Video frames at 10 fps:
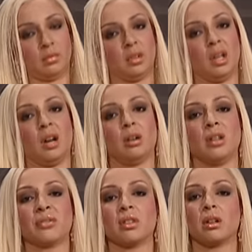Now,
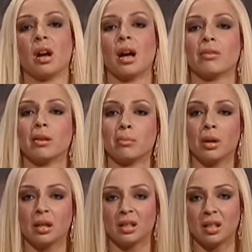if you haven't
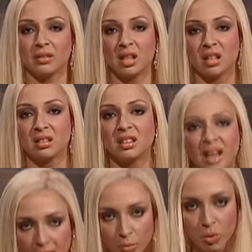believed a
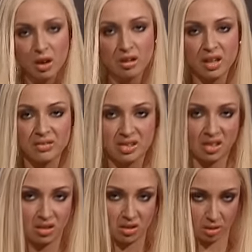damn word I've
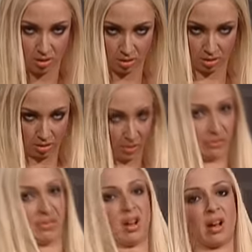said to you so
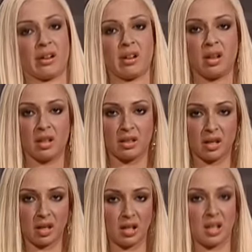far,
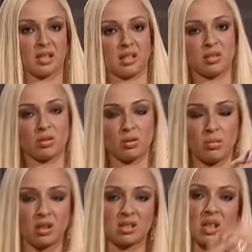then listen to
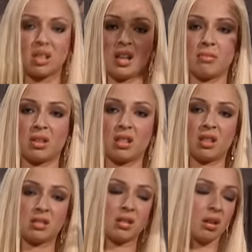more
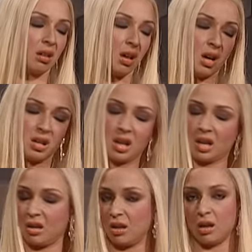celebrities go on
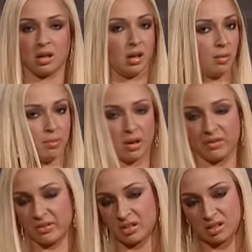and on
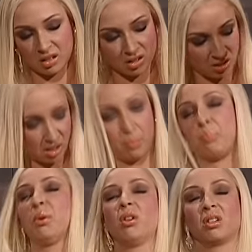about Versace
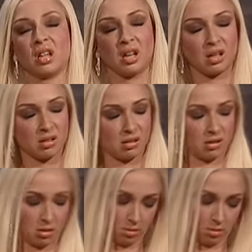pockets.